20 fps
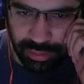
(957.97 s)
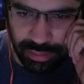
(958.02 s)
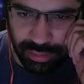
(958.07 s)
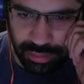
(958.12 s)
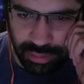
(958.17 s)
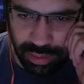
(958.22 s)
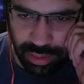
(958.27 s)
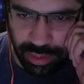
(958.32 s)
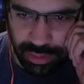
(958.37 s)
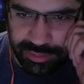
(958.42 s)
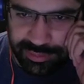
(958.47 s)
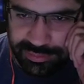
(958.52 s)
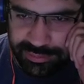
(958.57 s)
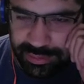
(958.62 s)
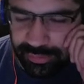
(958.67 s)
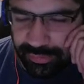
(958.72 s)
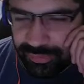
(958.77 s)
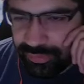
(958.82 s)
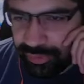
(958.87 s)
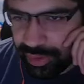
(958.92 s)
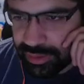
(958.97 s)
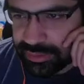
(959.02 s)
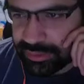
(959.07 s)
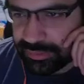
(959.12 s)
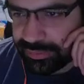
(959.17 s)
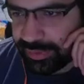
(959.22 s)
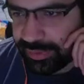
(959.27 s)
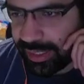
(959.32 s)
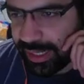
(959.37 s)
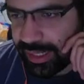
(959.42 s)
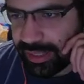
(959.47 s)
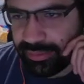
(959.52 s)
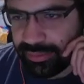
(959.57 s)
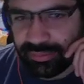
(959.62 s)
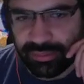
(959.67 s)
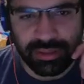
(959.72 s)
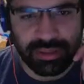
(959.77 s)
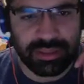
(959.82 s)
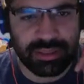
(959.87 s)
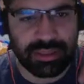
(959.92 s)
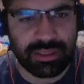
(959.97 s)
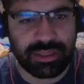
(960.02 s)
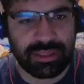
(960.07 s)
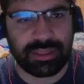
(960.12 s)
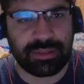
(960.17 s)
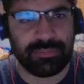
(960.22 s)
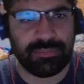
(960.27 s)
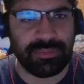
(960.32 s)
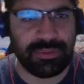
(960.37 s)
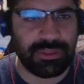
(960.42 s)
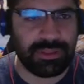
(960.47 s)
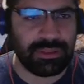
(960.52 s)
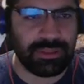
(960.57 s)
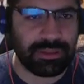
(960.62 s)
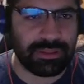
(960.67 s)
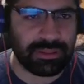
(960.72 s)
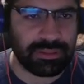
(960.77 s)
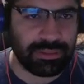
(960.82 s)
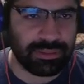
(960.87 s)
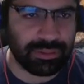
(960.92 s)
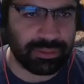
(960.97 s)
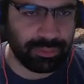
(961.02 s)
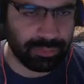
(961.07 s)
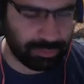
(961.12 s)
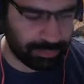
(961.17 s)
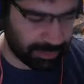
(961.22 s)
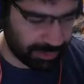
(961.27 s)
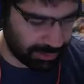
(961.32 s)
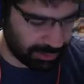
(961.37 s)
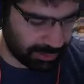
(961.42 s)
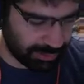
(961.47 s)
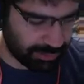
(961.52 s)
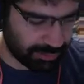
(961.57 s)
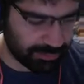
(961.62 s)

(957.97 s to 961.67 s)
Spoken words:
Okay, so first we have, let me do one thing.